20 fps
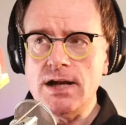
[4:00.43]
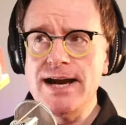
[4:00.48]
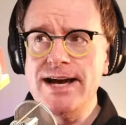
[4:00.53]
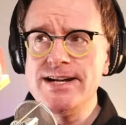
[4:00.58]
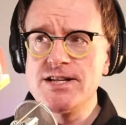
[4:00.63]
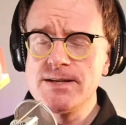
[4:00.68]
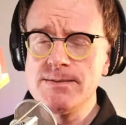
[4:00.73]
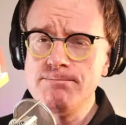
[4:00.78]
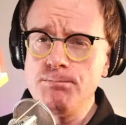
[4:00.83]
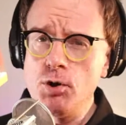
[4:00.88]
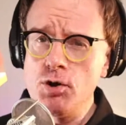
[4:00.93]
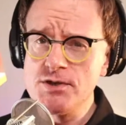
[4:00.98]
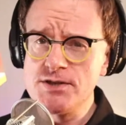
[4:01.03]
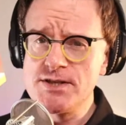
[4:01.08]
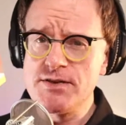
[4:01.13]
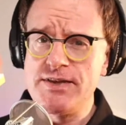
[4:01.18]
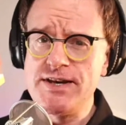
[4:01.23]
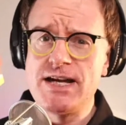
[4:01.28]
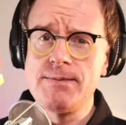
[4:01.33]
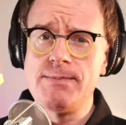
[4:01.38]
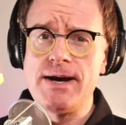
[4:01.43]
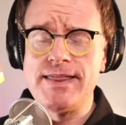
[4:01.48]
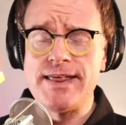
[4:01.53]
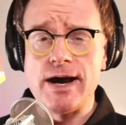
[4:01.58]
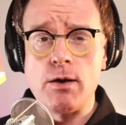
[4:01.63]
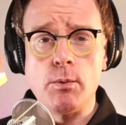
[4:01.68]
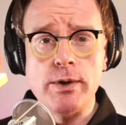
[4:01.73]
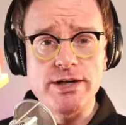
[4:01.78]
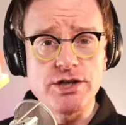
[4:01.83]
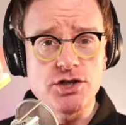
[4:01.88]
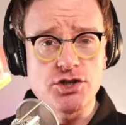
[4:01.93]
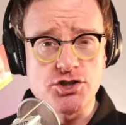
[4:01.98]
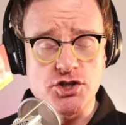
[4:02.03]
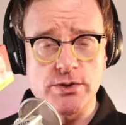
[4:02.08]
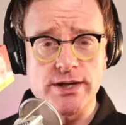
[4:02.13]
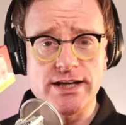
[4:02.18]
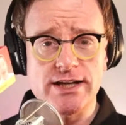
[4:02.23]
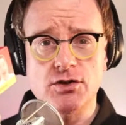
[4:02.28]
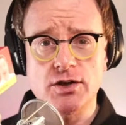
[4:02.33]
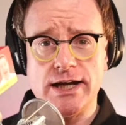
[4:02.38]
And it's important to think about that when you're
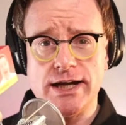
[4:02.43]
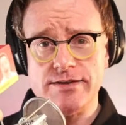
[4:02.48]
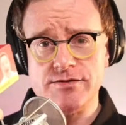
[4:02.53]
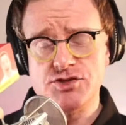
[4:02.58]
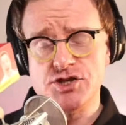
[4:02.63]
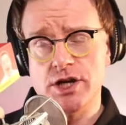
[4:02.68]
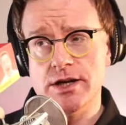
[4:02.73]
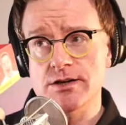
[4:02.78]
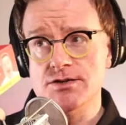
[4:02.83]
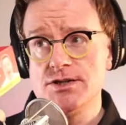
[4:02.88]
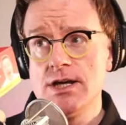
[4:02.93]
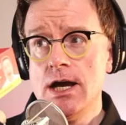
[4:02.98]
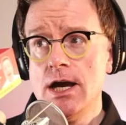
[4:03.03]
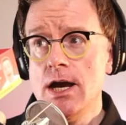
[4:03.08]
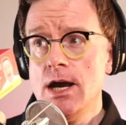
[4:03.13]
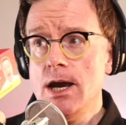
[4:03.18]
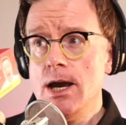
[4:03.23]
doing your live shows,